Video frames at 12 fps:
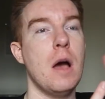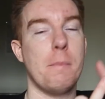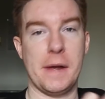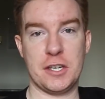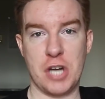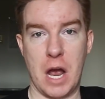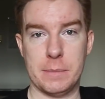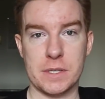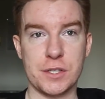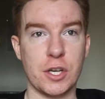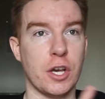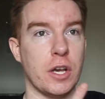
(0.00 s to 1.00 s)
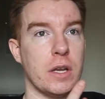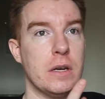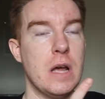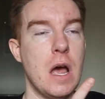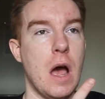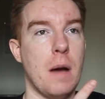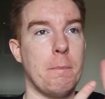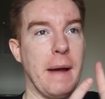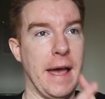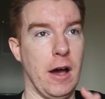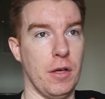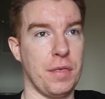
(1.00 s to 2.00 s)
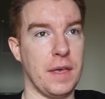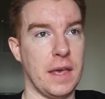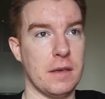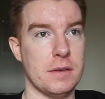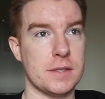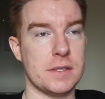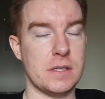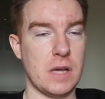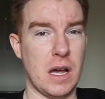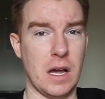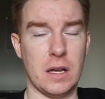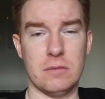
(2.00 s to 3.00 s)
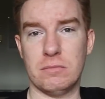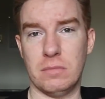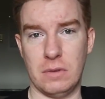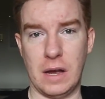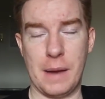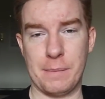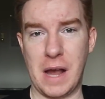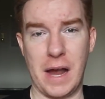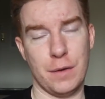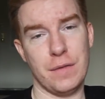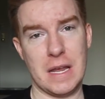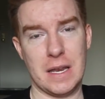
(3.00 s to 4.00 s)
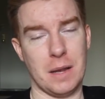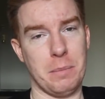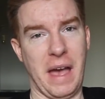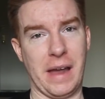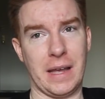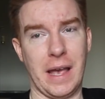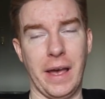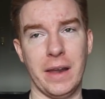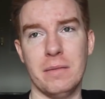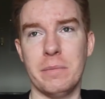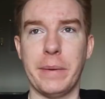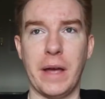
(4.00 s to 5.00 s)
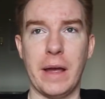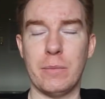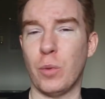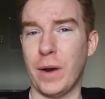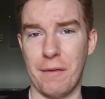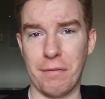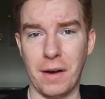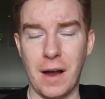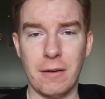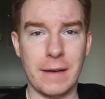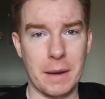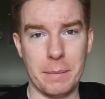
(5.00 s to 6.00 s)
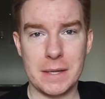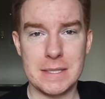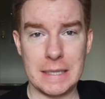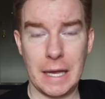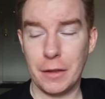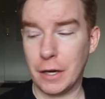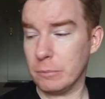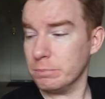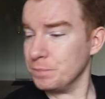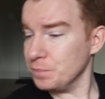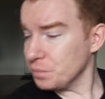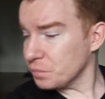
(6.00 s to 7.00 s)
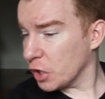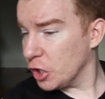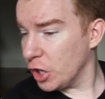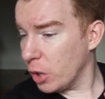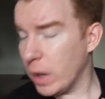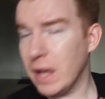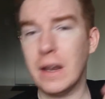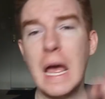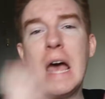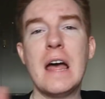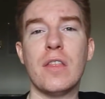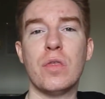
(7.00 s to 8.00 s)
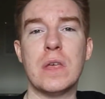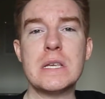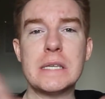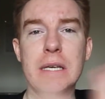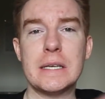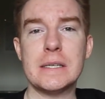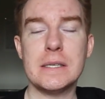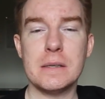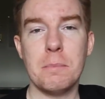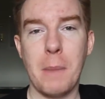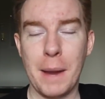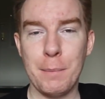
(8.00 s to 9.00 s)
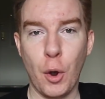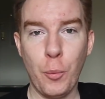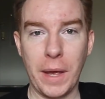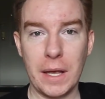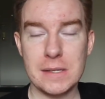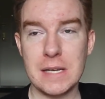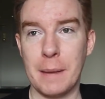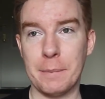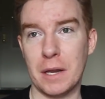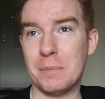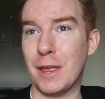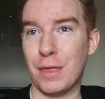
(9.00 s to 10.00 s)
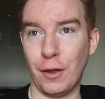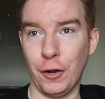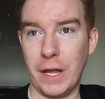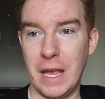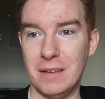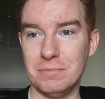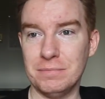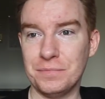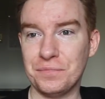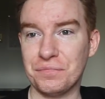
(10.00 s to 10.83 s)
My job is good. My health is, I'm kind of eating bad again, but I, whatever, I'll get it back together. You know what? This is my moment. I'm gonna be thirty.